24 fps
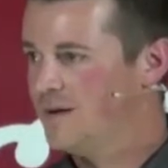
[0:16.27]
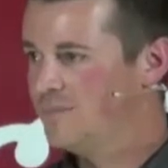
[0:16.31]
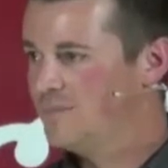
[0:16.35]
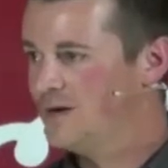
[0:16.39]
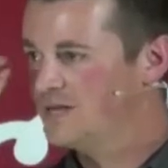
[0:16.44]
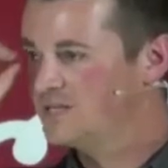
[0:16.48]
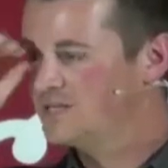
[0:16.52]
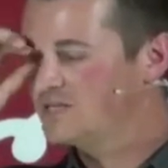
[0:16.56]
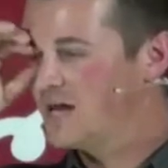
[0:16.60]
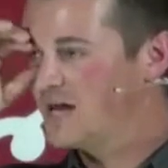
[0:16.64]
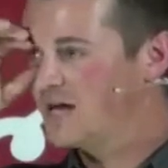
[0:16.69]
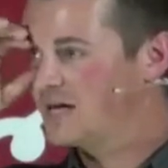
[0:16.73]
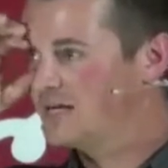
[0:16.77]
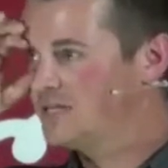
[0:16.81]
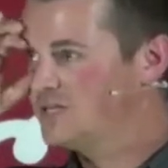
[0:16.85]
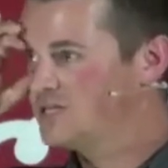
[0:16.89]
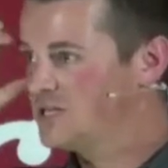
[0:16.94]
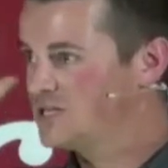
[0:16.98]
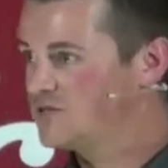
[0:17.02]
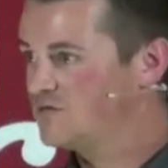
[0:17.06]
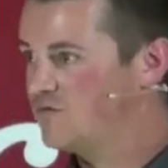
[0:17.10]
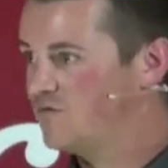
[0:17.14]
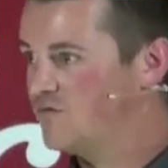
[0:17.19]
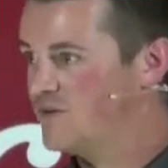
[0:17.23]
I'm not
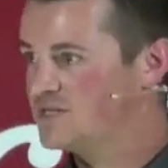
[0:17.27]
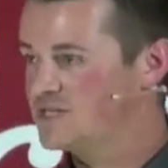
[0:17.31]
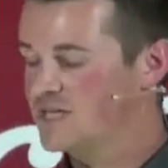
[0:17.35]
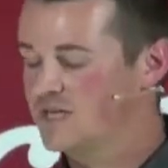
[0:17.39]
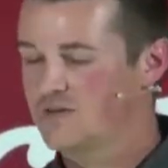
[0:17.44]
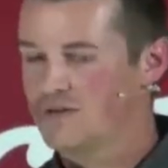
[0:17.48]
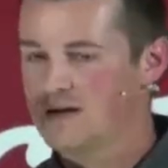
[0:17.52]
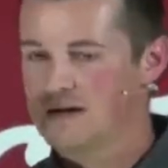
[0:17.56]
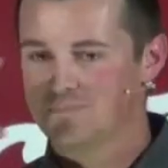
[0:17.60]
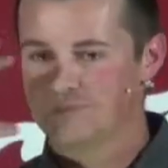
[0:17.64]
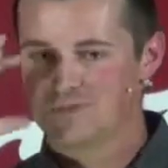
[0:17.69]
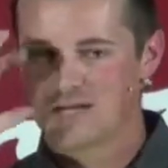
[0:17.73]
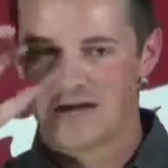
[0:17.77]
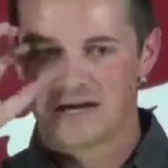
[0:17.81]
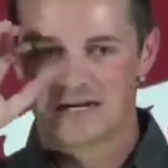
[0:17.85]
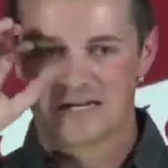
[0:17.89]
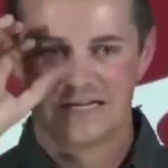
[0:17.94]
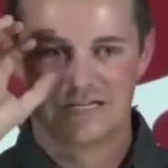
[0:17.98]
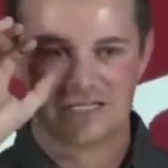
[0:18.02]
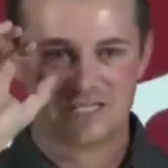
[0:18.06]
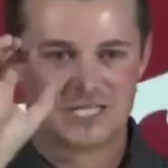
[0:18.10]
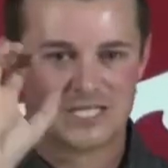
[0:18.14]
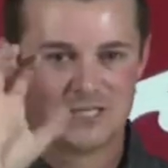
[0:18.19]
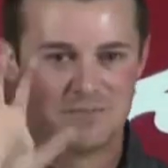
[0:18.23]
talking just physically, I'm
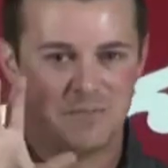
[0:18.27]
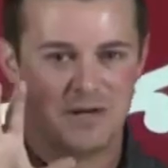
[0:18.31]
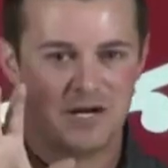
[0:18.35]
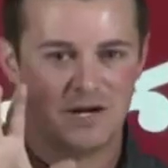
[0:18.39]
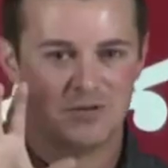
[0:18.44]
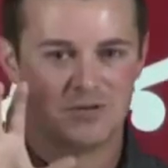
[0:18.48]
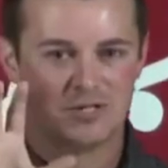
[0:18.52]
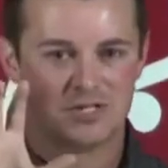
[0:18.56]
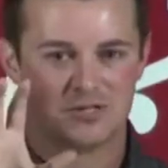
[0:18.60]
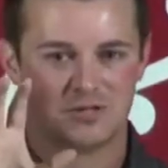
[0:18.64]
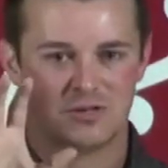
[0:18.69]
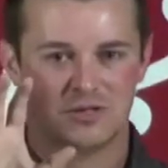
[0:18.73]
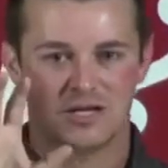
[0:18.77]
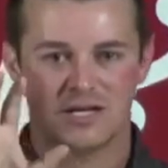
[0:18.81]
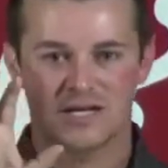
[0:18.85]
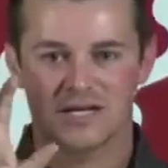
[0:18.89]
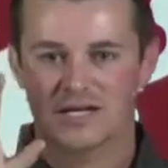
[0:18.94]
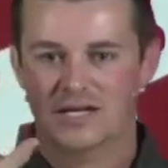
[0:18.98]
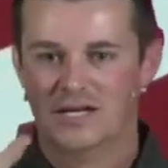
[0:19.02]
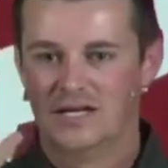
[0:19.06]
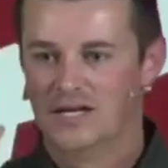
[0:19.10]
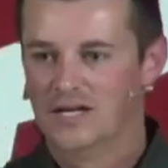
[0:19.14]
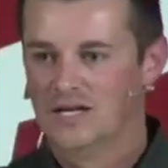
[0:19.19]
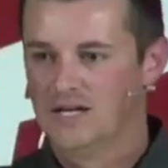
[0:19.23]
talking
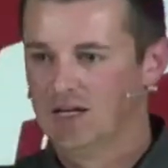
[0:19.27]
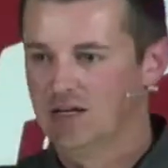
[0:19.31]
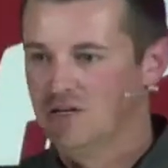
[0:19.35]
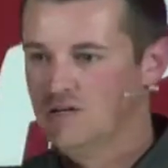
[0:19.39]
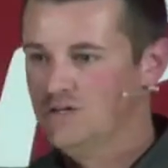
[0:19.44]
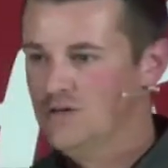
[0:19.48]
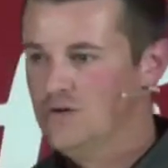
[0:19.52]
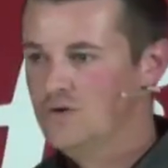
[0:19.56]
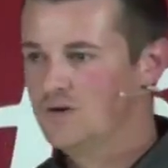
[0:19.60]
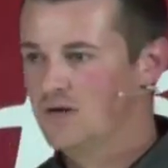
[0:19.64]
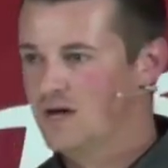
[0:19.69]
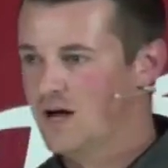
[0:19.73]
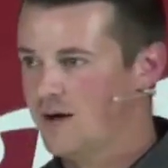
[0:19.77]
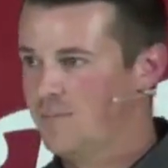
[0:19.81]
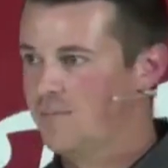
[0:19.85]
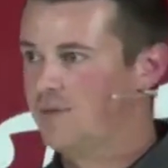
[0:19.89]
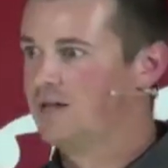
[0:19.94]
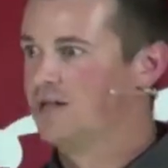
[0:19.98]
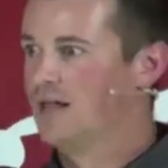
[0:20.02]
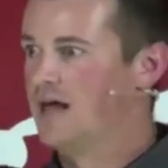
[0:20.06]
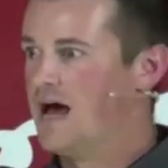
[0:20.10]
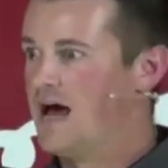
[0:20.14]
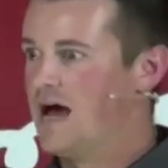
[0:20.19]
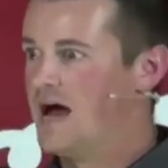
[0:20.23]
spiritually. You
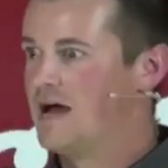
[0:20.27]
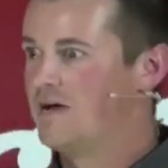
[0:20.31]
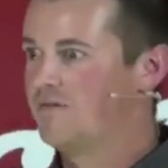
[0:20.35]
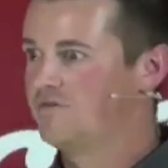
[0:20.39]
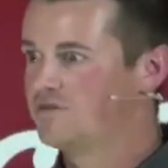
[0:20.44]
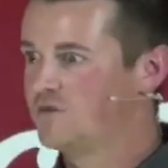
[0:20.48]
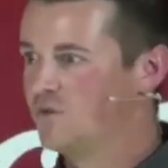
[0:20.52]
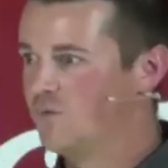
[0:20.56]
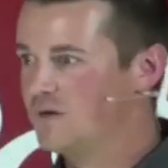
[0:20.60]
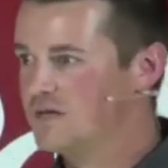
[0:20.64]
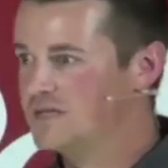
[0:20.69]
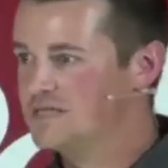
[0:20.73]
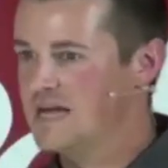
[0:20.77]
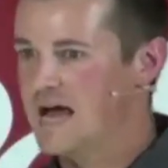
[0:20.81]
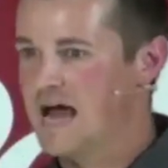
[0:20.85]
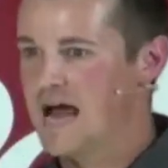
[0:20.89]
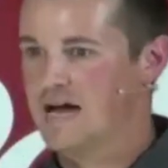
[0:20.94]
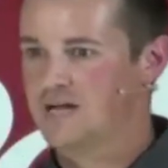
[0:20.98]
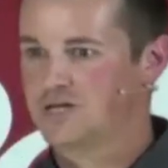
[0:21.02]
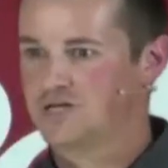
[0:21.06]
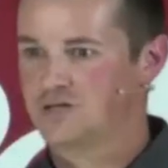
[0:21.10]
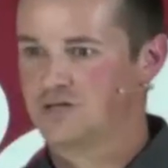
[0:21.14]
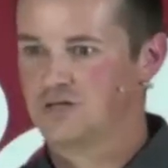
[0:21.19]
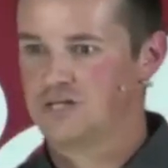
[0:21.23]
come alive to what is
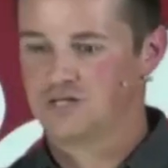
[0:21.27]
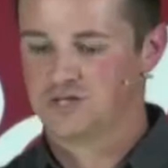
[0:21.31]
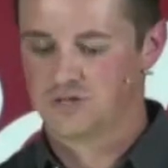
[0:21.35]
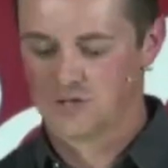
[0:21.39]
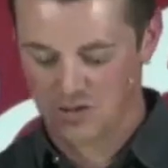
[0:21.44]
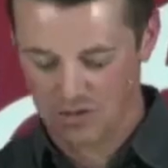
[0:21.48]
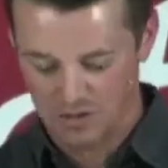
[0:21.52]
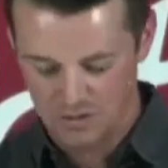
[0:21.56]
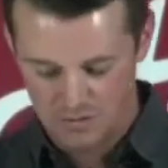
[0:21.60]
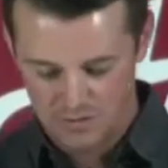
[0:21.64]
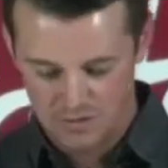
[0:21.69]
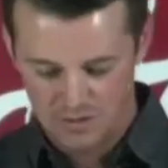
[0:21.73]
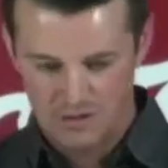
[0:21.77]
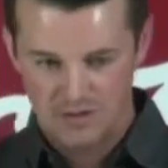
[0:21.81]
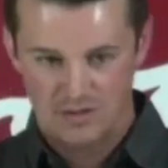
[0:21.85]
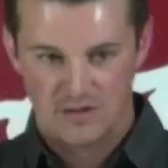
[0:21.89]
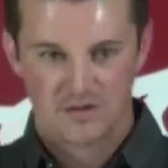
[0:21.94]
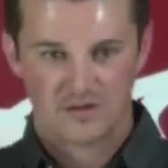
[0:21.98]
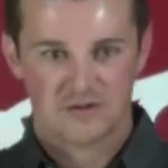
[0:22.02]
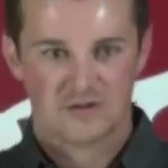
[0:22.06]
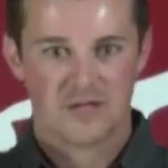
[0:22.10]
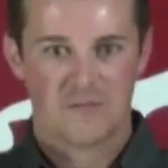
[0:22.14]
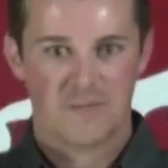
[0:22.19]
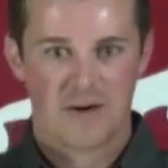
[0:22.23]
actually true.
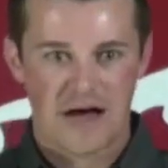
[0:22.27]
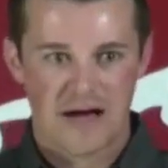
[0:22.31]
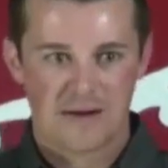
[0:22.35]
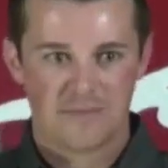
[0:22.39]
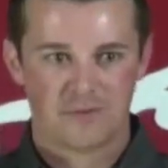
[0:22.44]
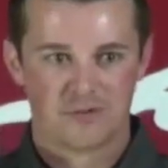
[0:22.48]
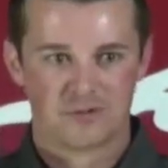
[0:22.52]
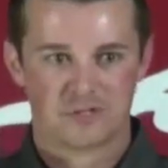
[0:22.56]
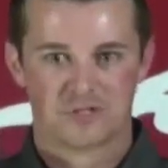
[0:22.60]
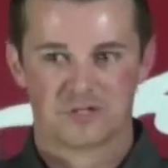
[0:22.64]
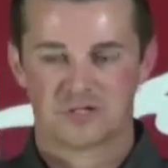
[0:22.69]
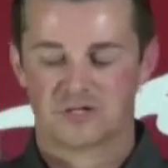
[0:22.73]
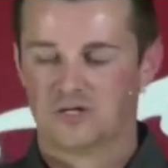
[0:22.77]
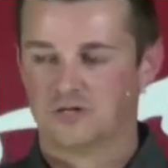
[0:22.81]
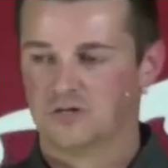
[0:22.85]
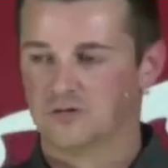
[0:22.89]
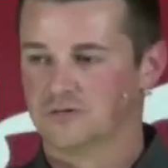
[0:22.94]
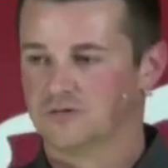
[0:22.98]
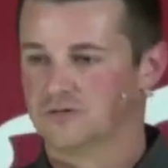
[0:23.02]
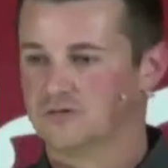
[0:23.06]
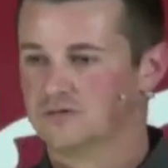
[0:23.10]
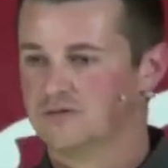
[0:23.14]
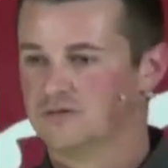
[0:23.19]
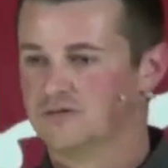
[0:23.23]
The Bible's
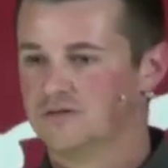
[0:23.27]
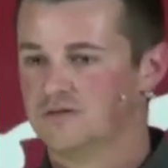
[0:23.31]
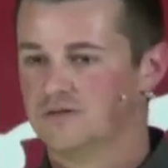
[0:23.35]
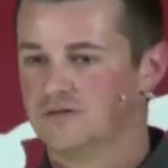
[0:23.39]
true.